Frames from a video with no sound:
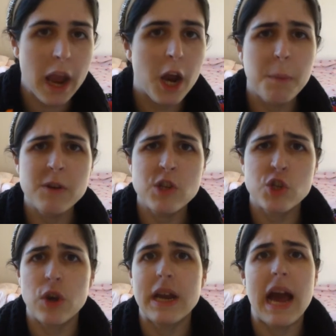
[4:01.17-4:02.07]
Erebos is
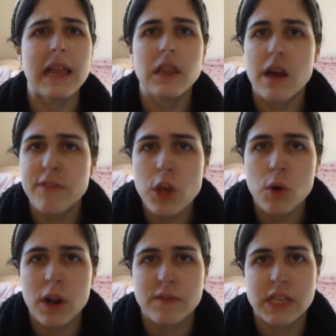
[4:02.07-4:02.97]
great. I love that you
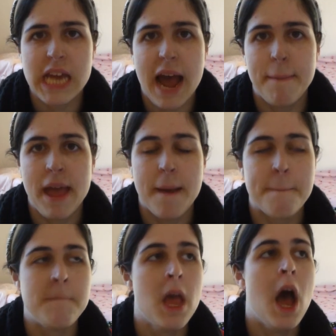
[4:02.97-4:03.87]
don't have to tap
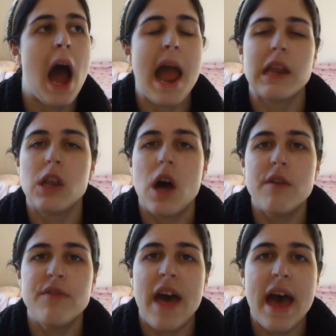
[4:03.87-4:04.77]
him. I
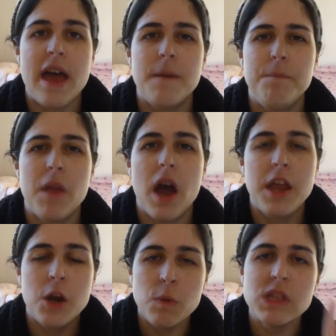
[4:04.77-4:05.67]
love that,
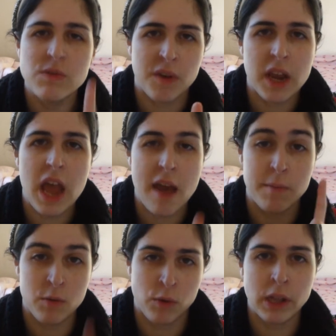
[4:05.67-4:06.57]
you know what's funny I've
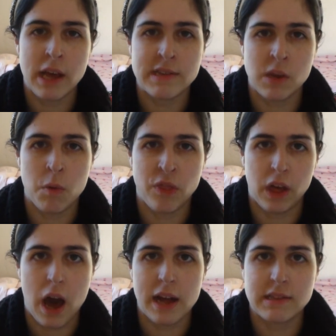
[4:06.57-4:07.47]
been realizing with the
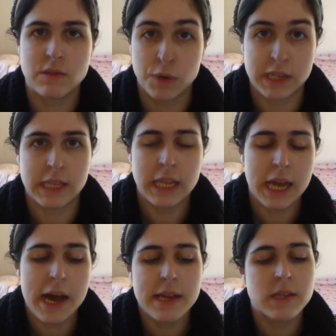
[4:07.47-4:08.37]
gods recently,
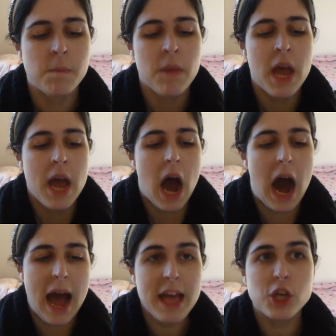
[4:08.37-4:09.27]
guys?
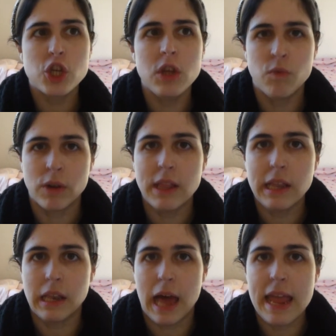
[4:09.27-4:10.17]
I actually really
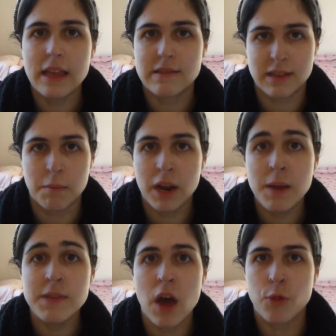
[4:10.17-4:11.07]
like
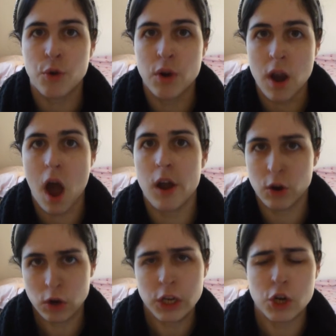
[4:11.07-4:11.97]
sometimes how they're not
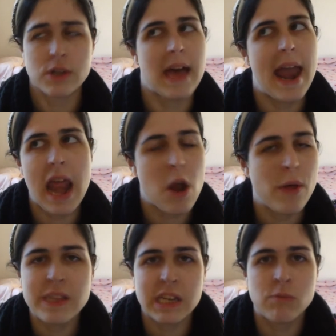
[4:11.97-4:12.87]
creatures, and I know
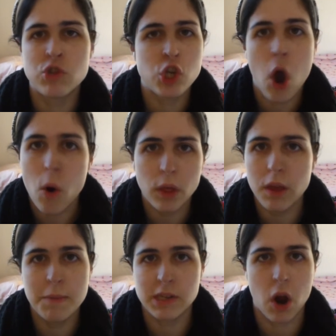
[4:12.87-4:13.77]
that sounds
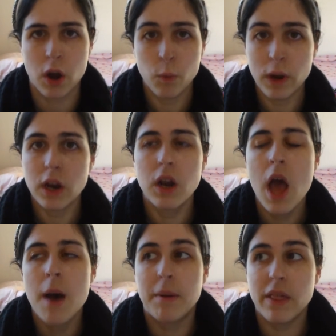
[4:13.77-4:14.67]
totally bizarre and weird,
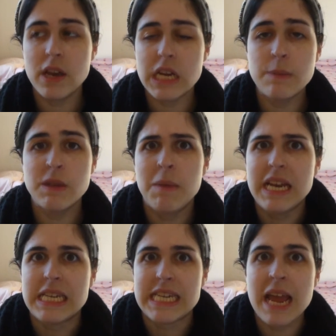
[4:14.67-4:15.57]
but a lot of times I'm
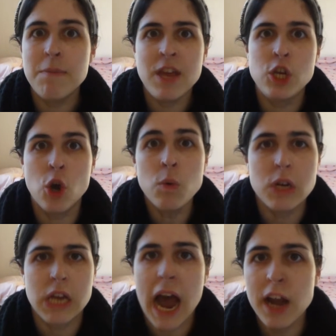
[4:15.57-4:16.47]
like, damn, they
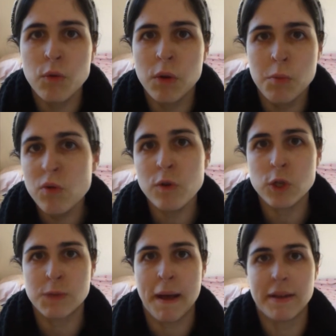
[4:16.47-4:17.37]
don't die to removal
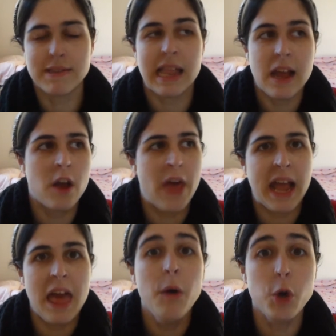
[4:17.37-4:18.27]
spells that
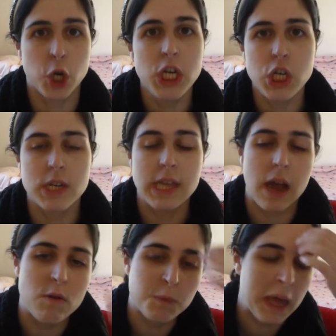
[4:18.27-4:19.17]
kill creatures. Like
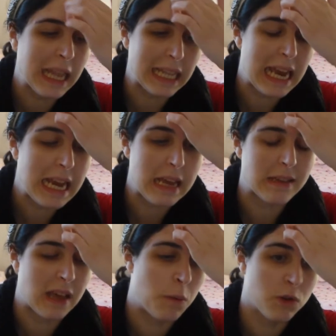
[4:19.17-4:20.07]
I was playing
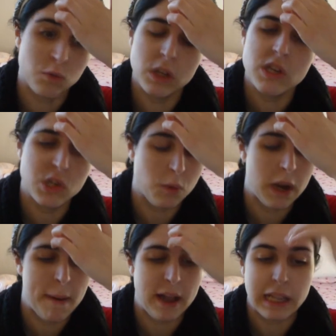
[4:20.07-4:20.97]
Ladies, and what's really sweet
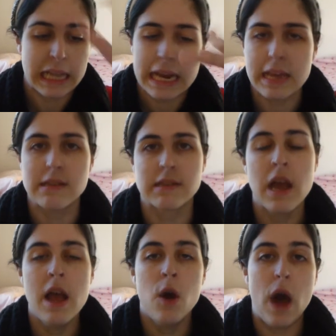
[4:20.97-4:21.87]
about Ladies,
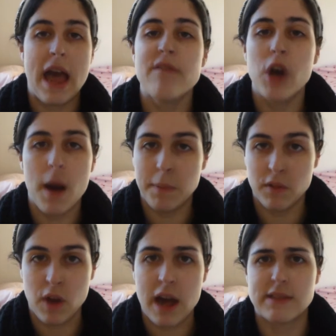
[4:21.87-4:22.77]
I have a couple
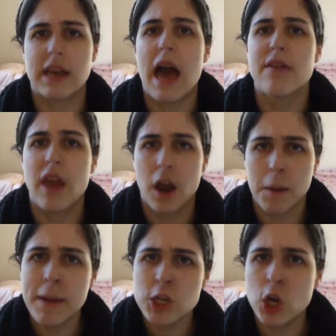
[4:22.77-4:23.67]
of gods, like I have
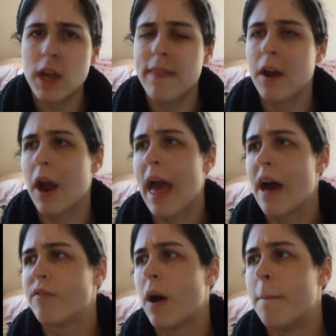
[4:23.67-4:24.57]
Karametra in there, I have